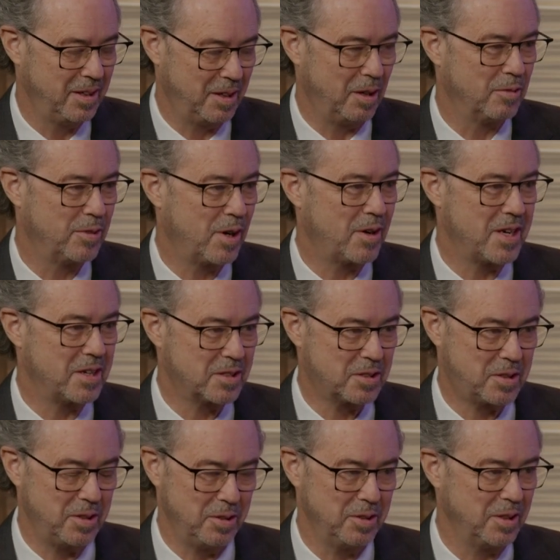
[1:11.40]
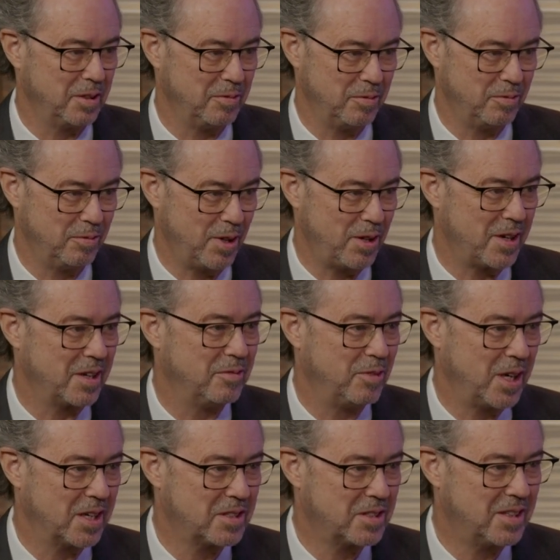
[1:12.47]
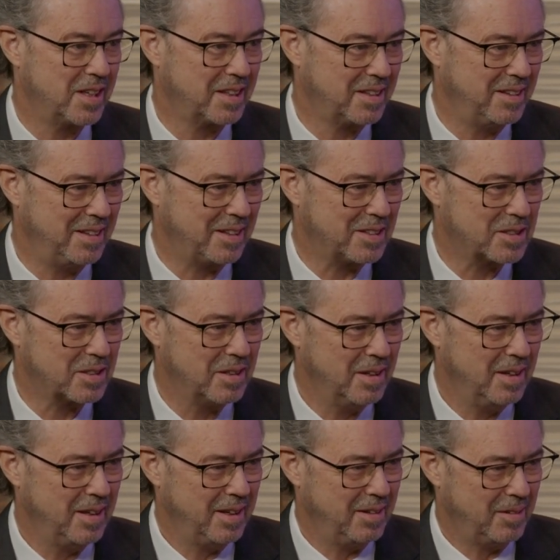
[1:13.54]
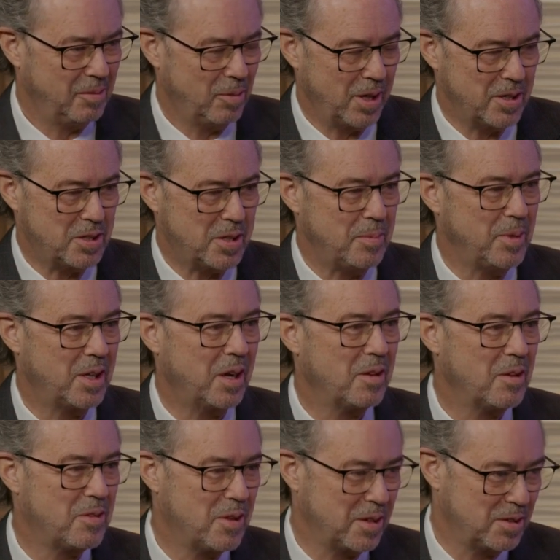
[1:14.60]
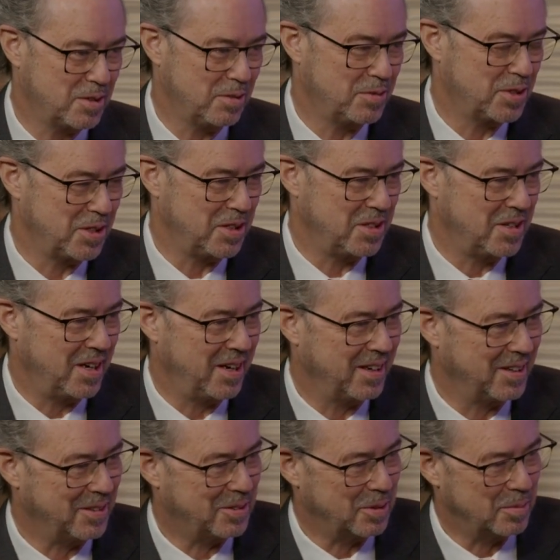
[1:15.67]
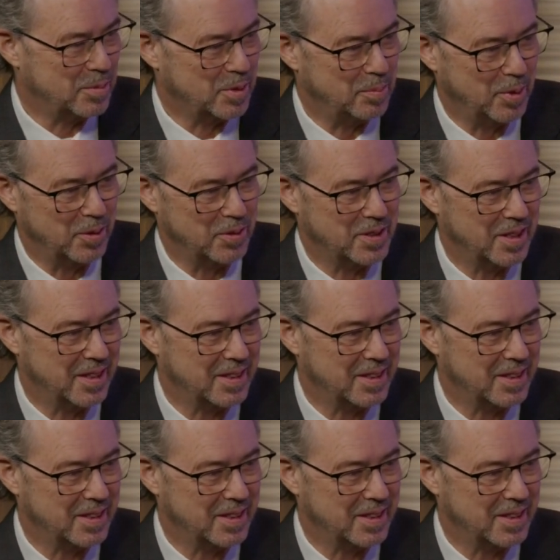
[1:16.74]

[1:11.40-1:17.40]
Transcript: very skilled and very advanced techniques. What are some of the other things you've seen, Dan, in terms of Botox?